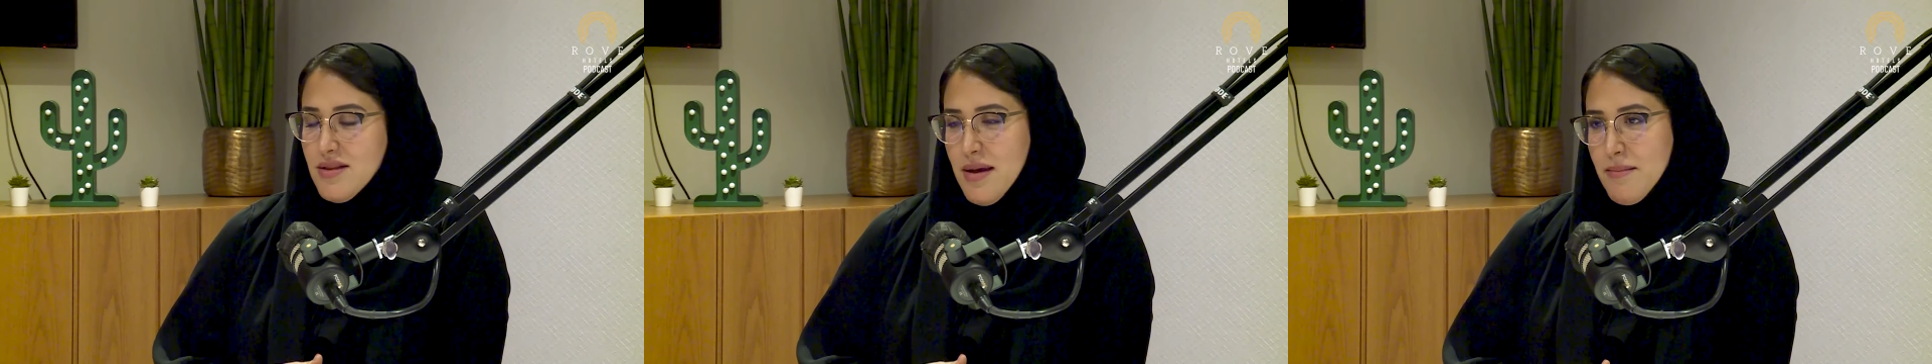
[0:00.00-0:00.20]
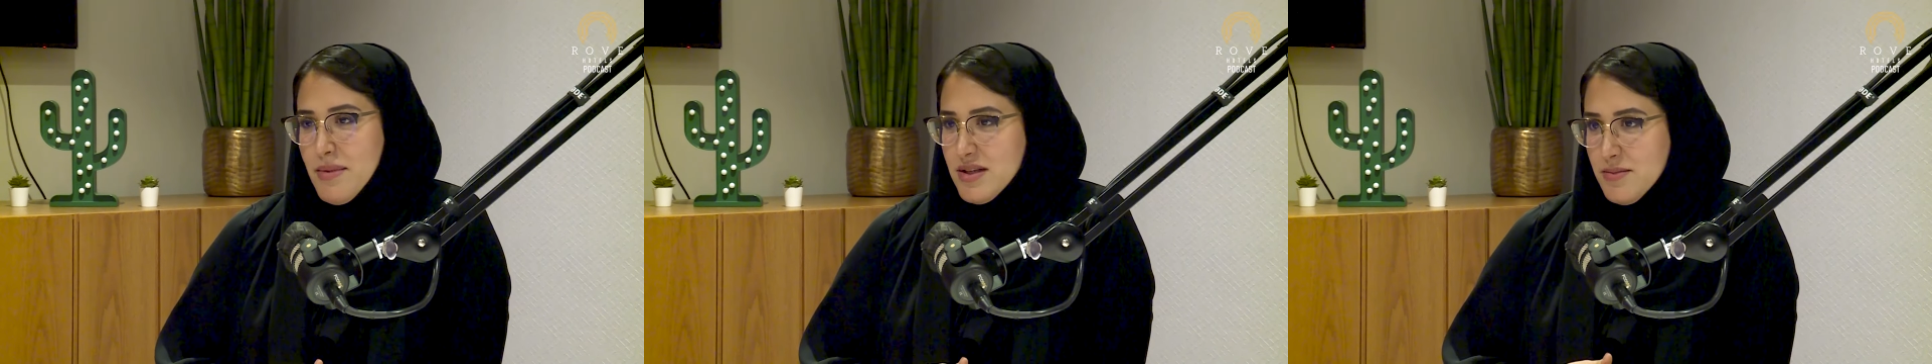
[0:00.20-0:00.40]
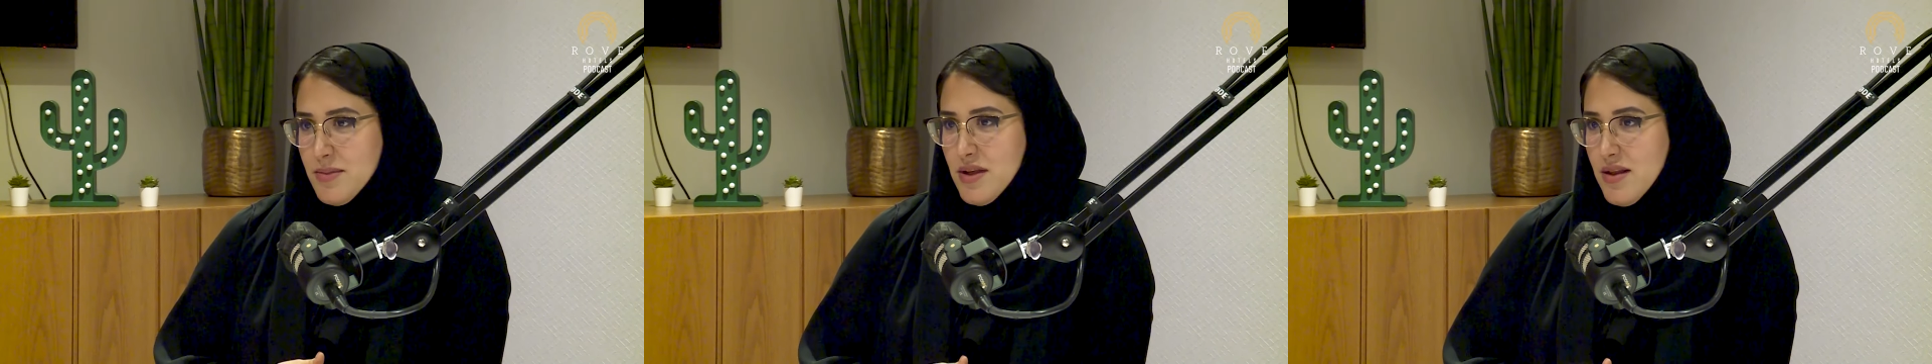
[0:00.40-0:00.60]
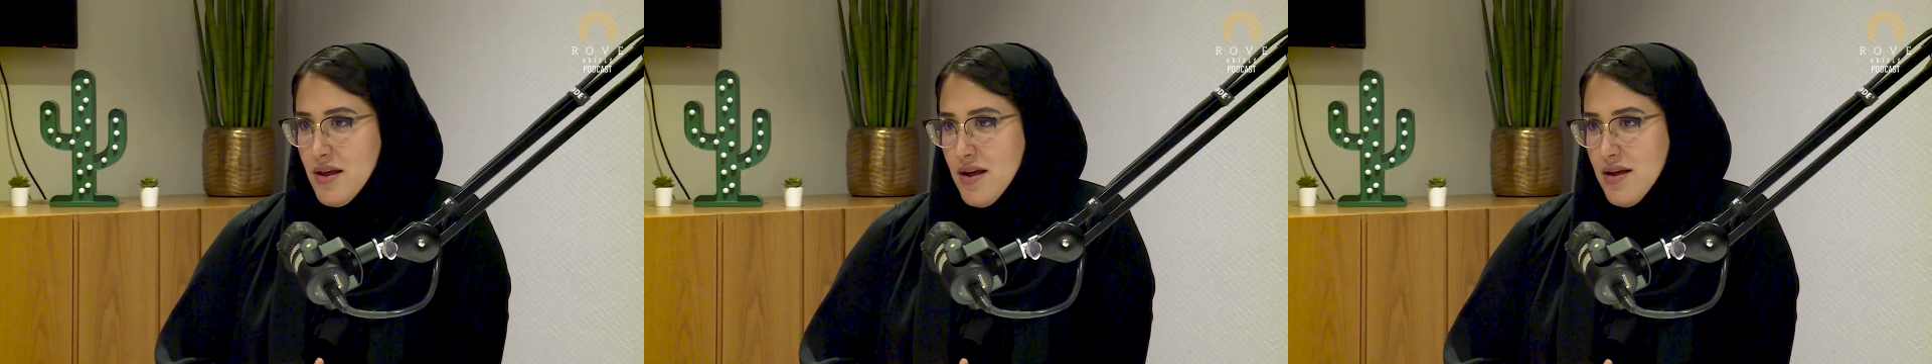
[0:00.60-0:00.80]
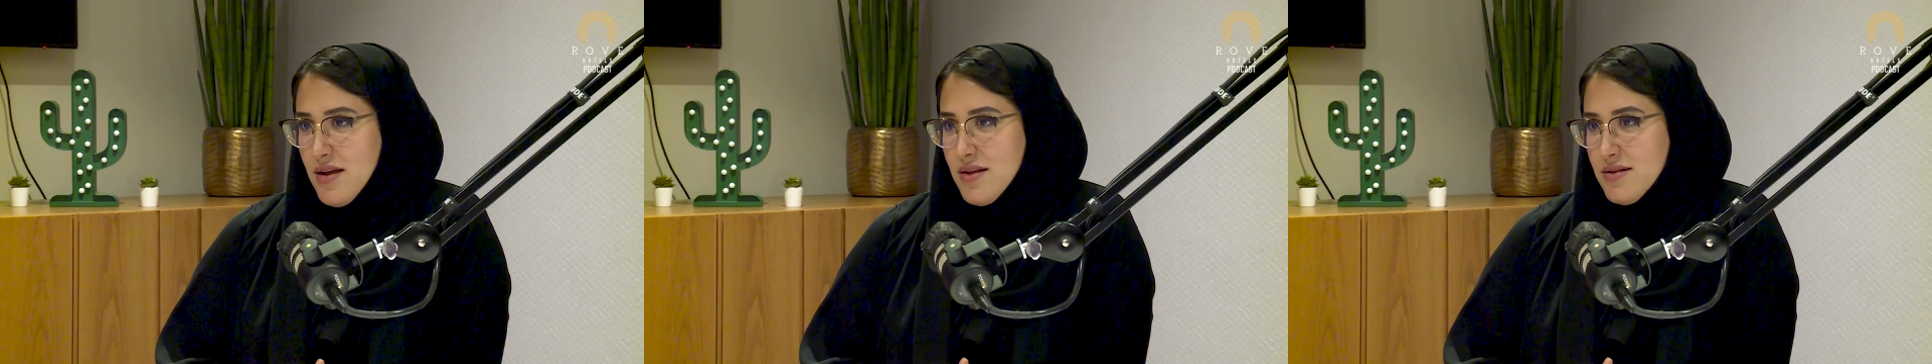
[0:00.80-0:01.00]
that must be
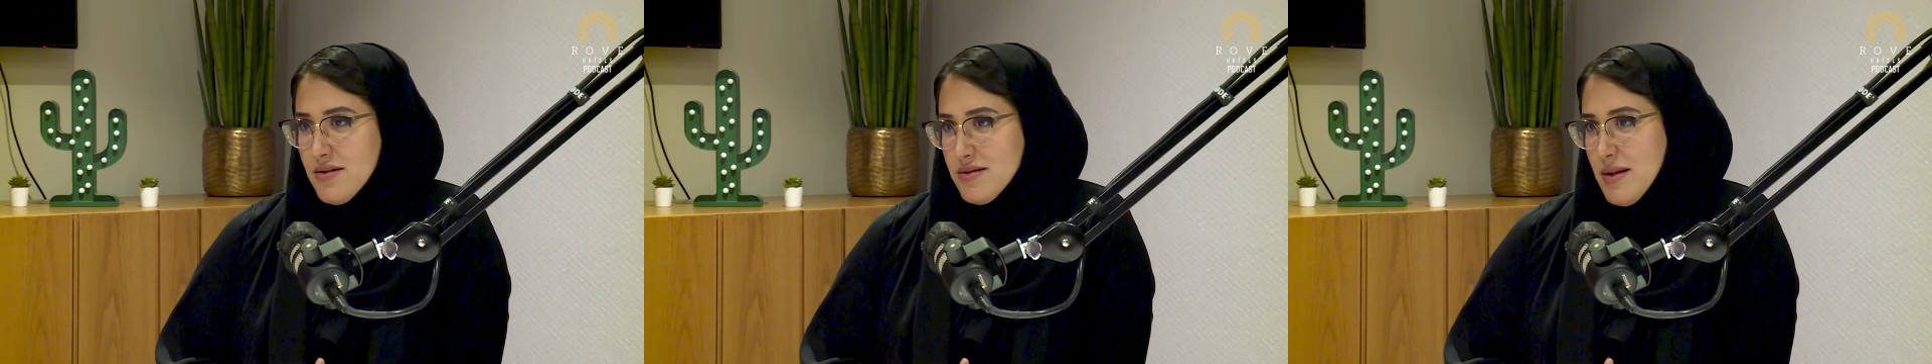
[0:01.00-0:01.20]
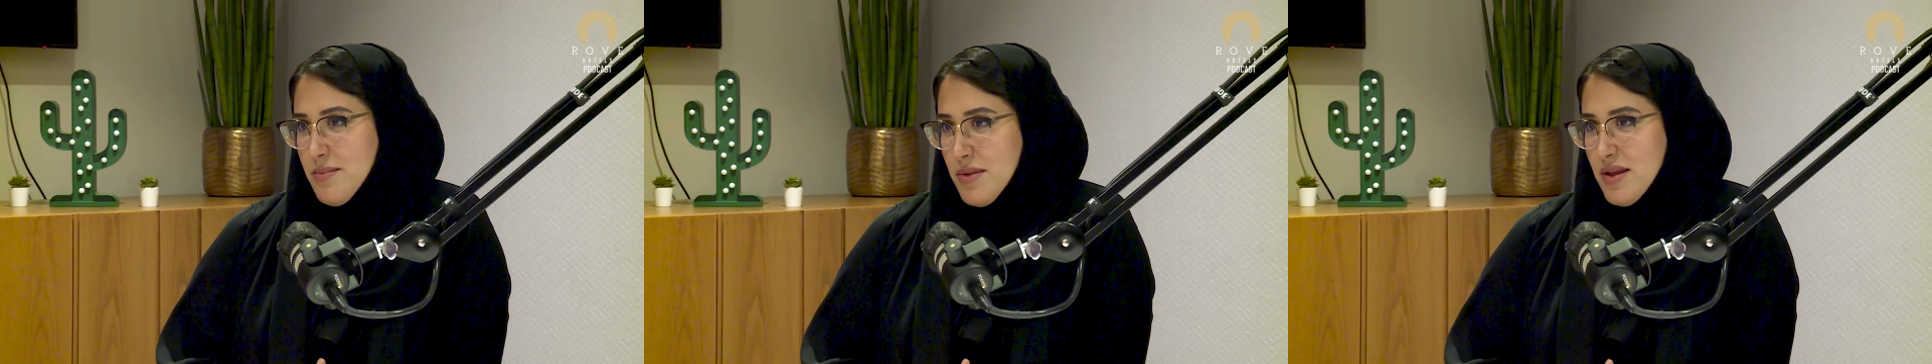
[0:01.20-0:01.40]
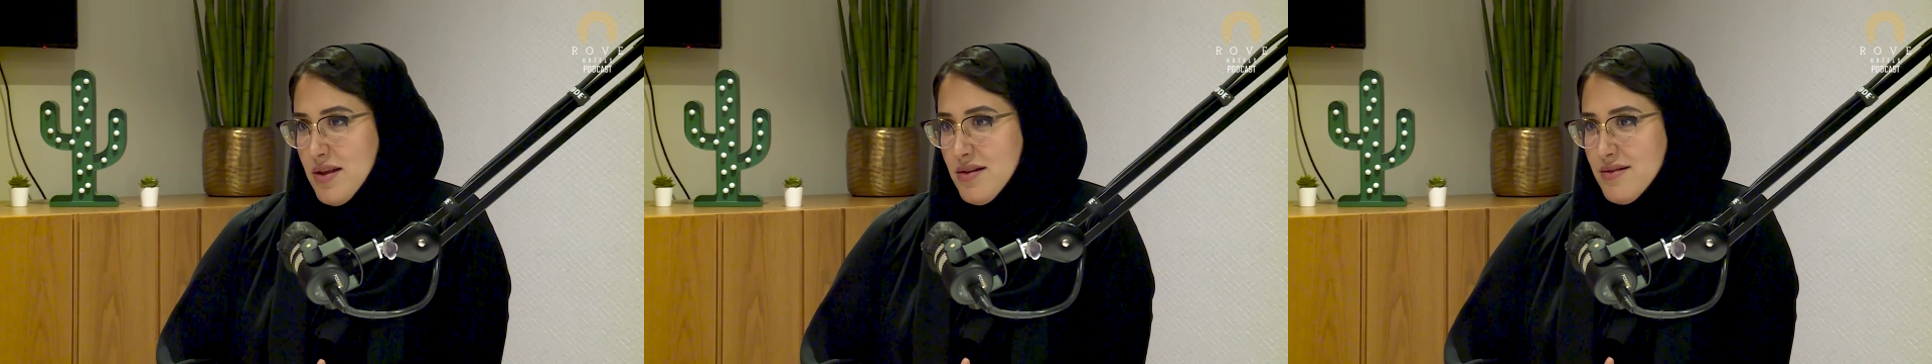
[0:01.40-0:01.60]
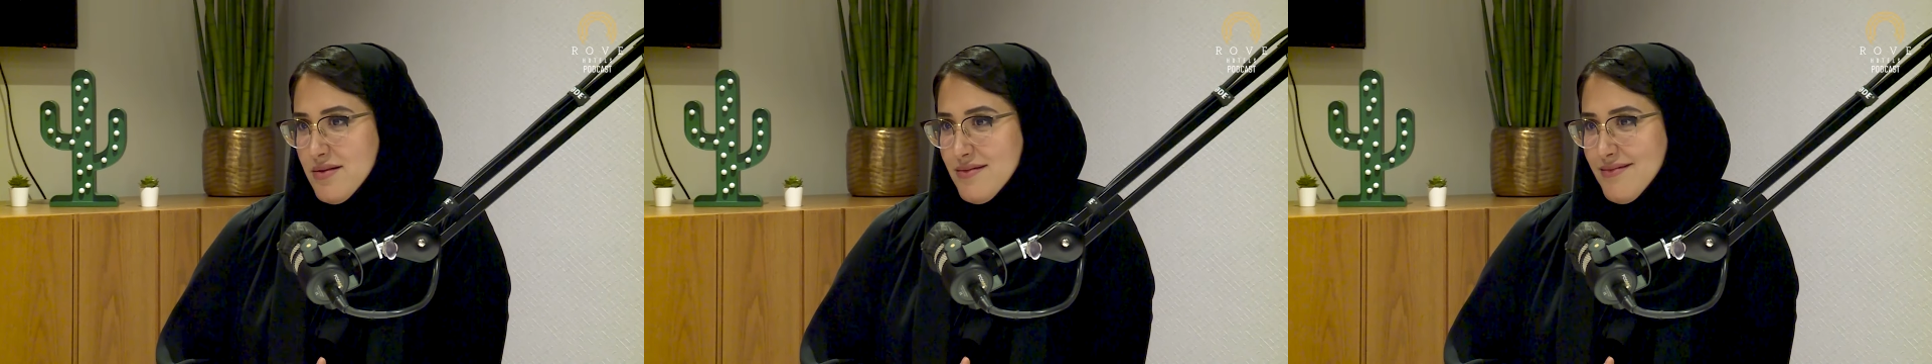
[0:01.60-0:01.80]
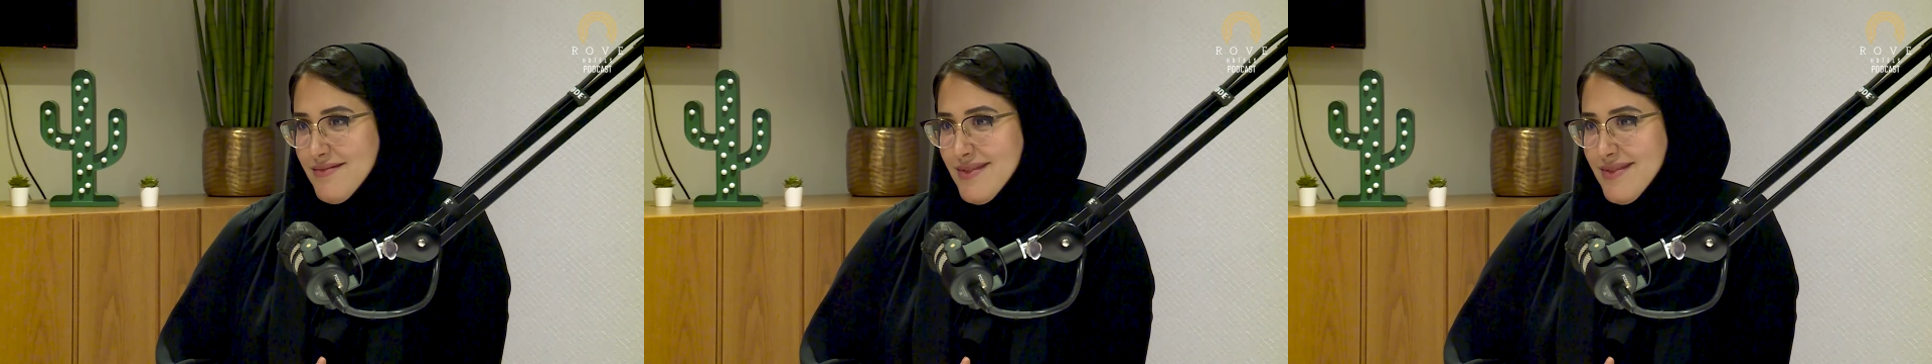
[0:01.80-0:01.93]
the something...